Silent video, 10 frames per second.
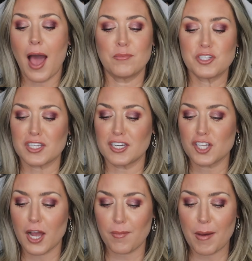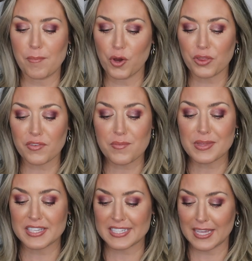I'm just going to talk about both of them
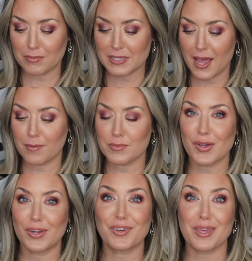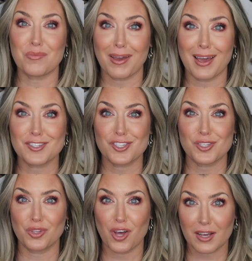at the same time so I don't keep you guys
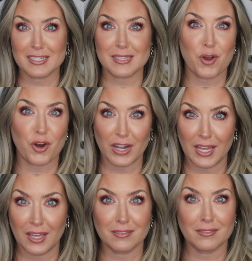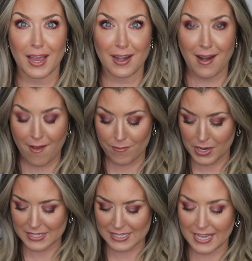too long, because I'm already nine and a half
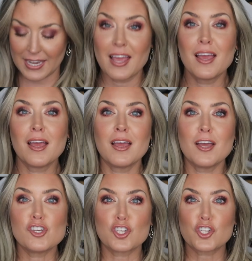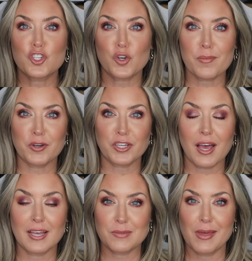minutes in. Storybook
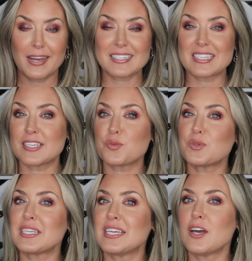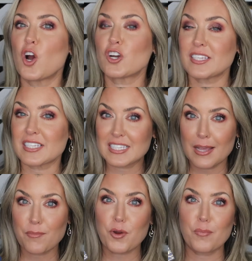Cosmetics. This was in our
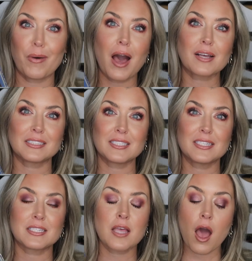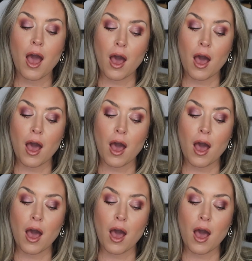December boxes.